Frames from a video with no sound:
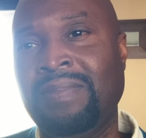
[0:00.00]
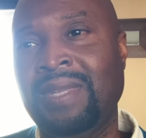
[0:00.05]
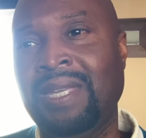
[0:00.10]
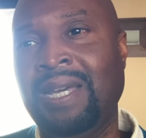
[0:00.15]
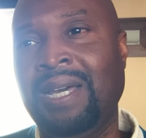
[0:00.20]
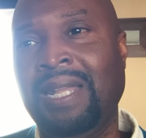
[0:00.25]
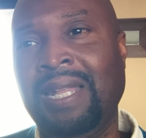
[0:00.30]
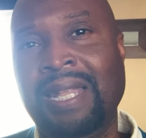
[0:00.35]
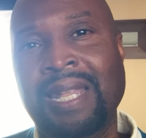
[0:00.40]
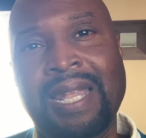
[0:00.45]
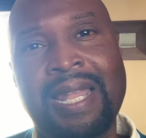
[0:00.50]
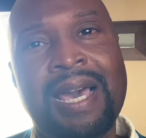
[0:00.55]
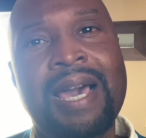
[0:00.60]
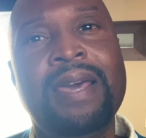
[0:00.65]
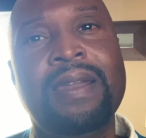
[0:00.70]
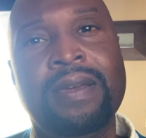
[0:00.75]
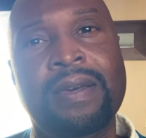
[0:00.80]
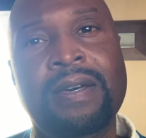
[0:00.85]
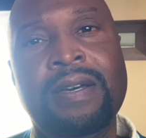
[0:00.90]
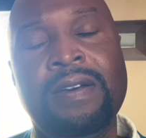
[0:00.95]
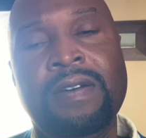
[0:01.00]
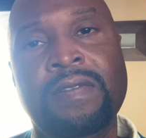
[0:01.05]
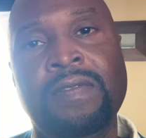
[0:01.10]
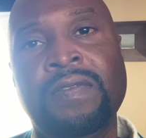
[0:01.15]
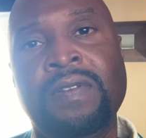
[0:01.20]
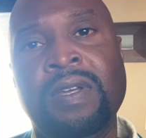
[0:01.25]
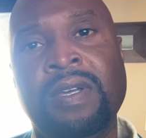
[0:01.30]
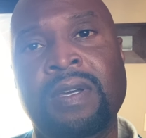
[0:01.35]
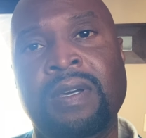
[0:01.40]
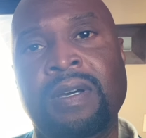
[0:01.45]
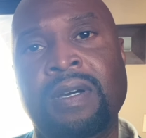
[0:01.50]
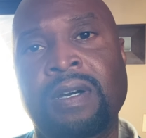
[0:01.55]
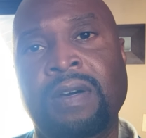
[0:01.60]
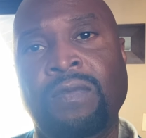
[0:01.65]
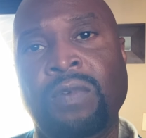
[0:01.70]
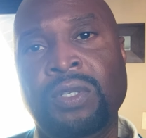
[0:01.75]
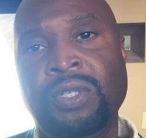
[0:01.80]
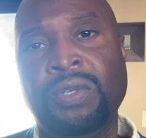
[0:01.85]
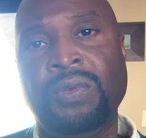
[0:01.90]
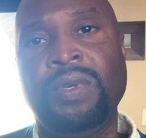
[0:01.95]
a lot of
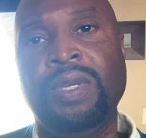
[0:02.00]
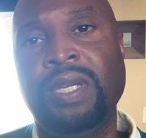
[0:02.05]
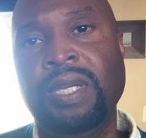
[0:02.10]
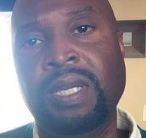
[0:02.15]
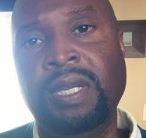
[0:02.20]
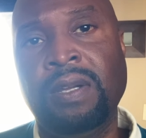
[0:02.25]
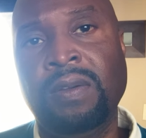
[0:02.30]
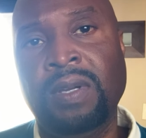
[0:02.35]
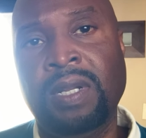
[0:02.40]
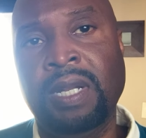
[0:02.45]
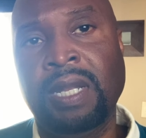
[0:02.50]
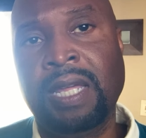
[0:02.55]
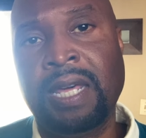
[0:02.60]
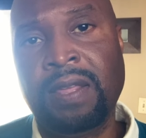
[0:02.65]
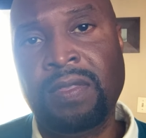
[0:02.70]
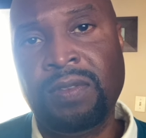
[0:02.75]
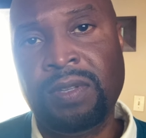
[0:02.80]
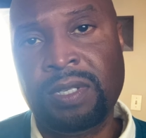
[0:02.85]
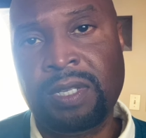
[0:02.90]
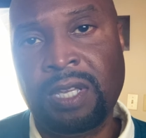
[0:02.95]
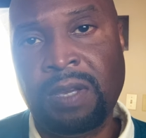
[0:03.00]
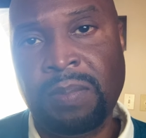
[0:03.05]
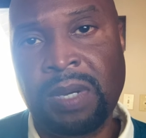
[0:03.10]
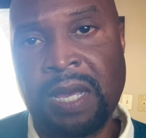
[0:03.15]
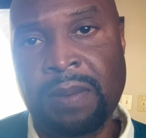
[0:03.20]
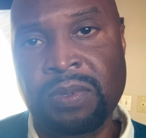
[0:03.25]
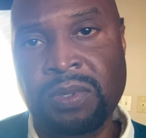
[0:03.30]
what you hear in a lot of these hip hop